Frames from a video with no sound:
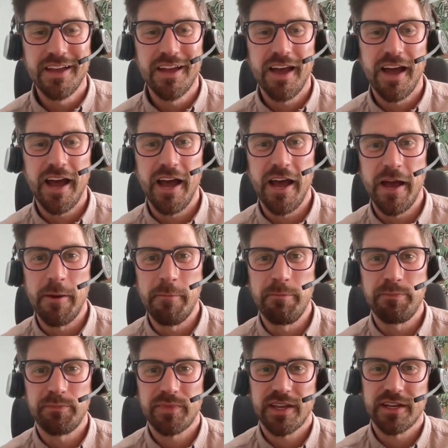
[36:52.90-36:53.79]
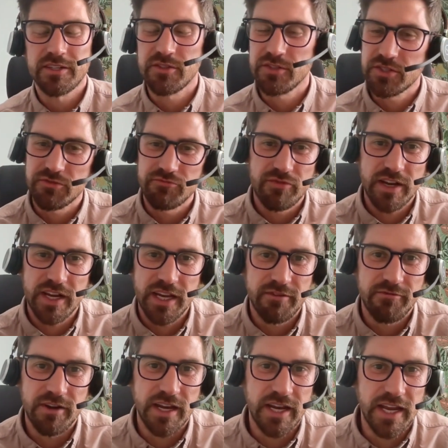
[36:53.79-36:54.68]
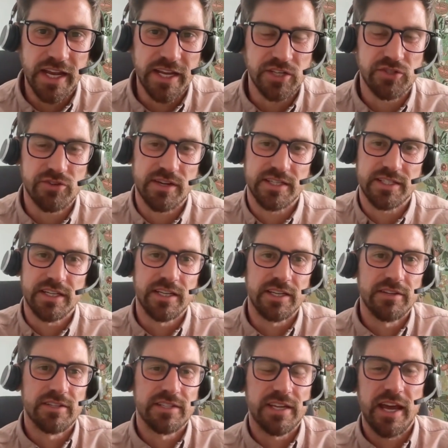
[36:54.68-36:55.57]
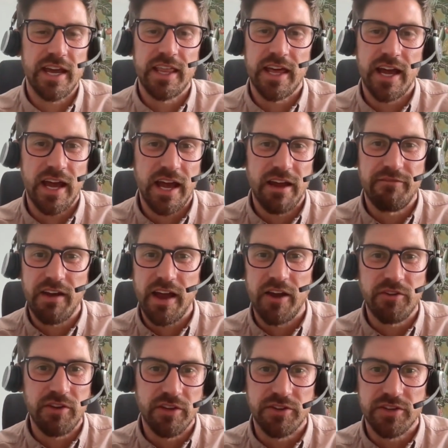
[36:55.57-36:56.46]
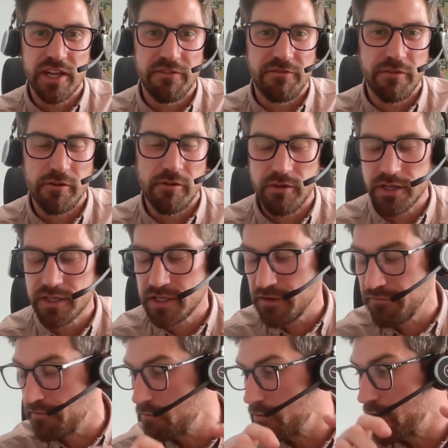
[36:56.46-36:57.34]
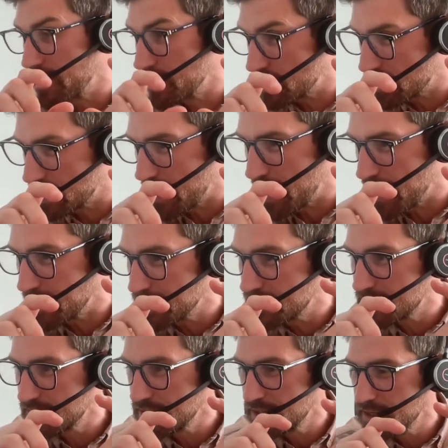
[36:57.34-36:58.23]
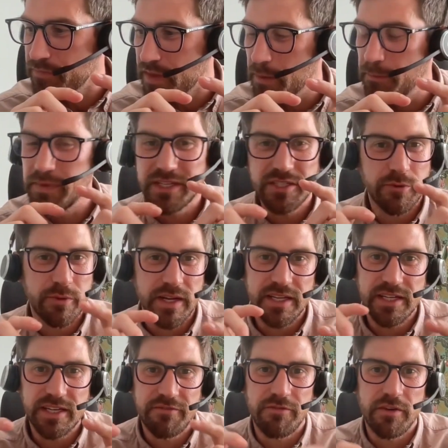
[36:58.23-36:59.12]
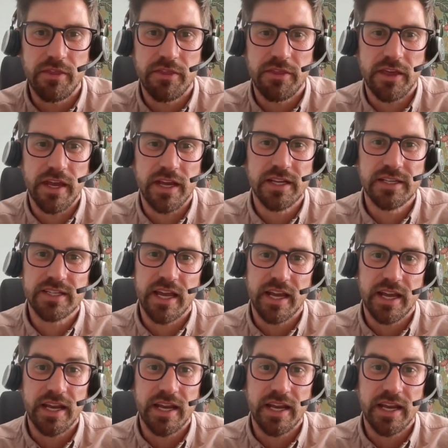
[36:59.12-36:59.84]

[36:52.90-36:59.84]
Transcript: So it's really, really interesting you say that, of how you differentiate between different things that can